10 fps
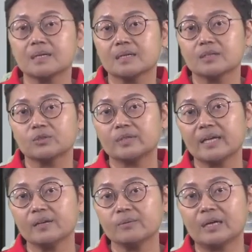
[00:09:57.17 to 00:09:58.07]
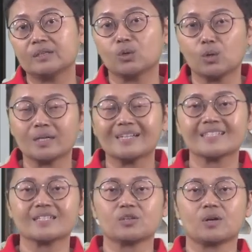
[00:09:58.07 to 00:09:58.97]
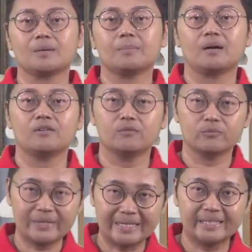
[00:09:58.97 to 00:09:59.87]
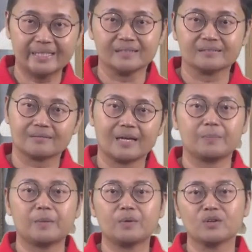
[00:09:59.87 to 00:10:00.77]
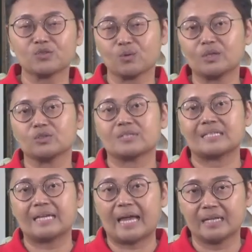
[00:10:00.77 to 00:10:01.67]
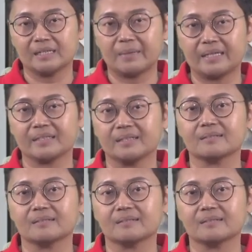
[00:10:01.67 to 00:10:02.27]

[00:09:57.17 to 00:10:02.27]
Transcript: today we are no longer just talk about reading, right? People also want to see animated